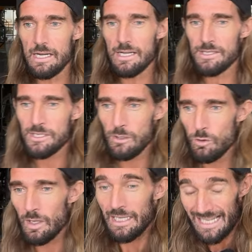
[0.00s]
and
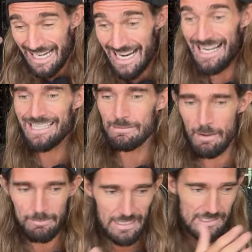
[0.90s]
so, and I had in
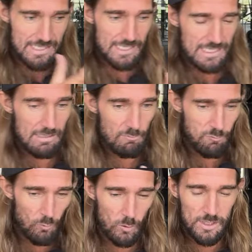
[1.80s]
my mind
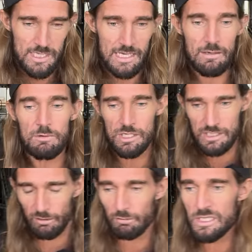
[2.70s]
1640, which
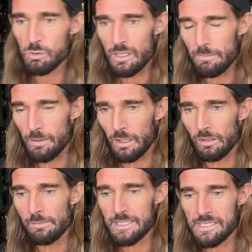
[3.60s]
is 320 per
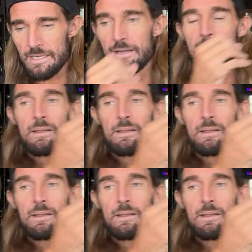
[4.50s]
kilometer,